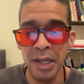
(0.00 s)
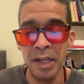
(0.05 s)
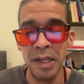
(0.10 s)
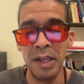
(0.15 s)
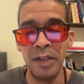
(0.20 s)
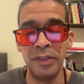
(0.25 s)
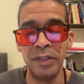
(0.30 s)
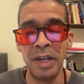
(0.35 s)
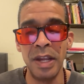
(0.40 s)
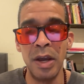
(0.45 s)

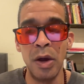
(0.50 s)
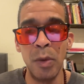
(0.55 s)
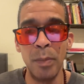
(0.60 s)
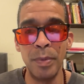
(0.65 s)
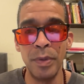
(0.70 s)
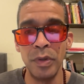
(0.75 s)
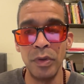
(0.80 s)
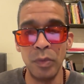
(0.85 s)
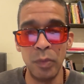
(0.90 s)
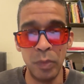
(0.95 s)
is going to help
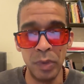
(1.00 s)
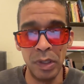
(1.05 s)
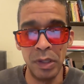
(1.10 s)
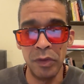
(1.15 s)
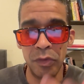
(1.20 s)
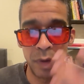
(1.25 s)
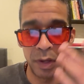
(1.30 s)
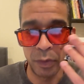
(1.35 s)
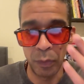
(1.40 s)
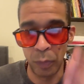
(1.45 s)
you really
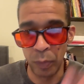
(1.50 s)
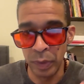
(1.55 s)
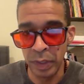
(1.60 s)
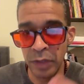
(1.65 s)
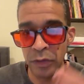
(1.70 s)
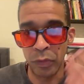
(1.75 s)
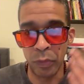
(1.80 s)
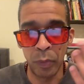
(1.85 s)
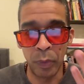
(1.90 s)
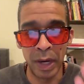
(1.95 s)
try to
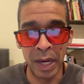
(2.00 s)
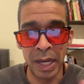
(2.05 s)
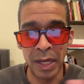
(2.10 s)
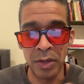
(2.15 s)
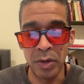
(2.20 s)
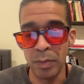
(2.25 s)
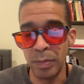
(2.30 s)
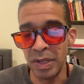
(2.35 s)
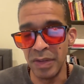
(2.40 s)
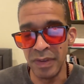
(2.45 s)
retrain
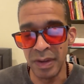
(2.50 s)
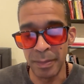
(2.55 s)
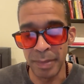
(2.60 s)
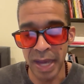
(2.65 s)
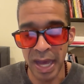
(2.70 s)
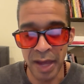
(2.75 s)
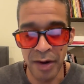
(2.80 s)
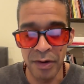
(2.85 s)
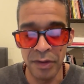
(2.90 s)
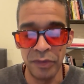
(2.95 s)
your breathing
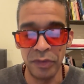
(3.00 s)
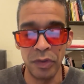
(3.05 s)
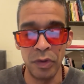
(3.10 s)
patterns.